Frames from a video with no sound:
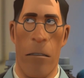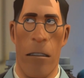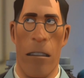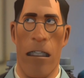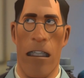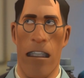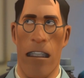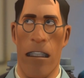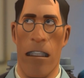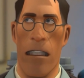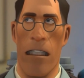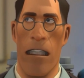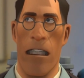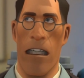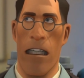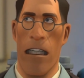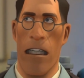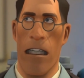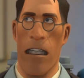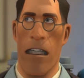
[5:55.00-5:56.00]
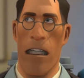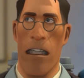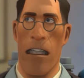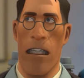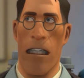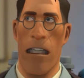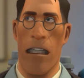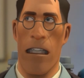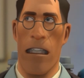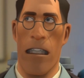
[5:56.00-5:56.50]

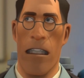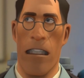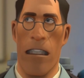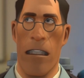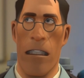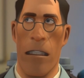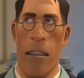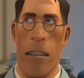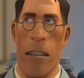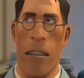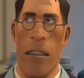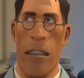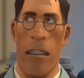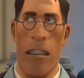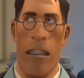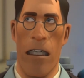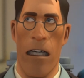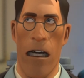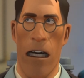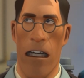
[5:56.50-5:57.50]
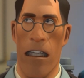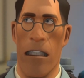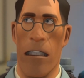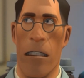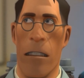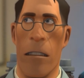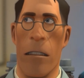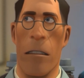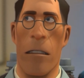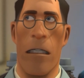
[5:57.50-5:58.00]
Either
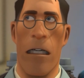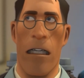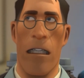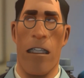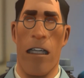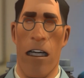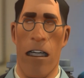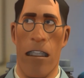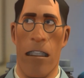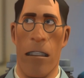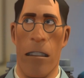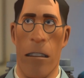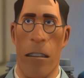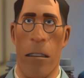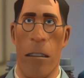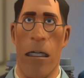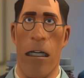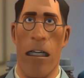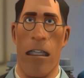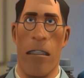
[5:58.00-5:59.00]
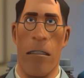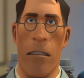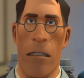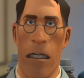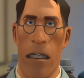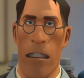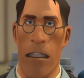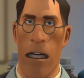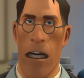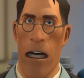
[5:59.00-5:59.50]
I no longer interact
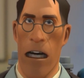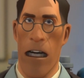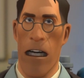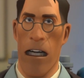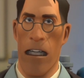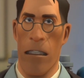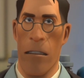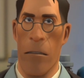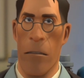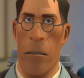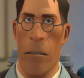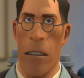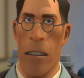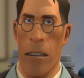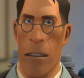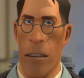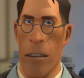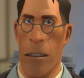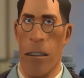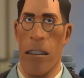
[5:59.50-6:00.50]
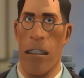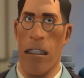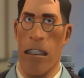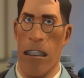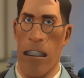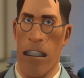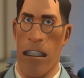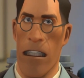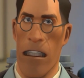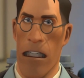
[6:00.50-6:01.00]
with her and
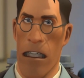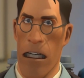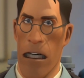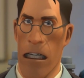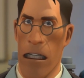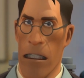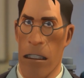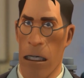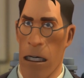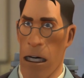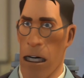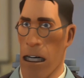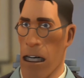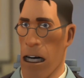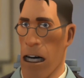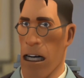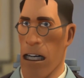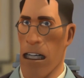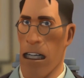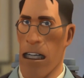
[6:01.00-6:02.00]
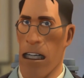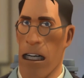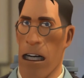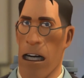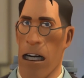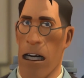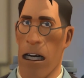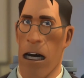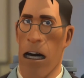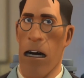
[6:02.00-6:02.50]
can, both of us continue to
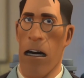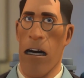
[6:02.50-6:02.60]
work on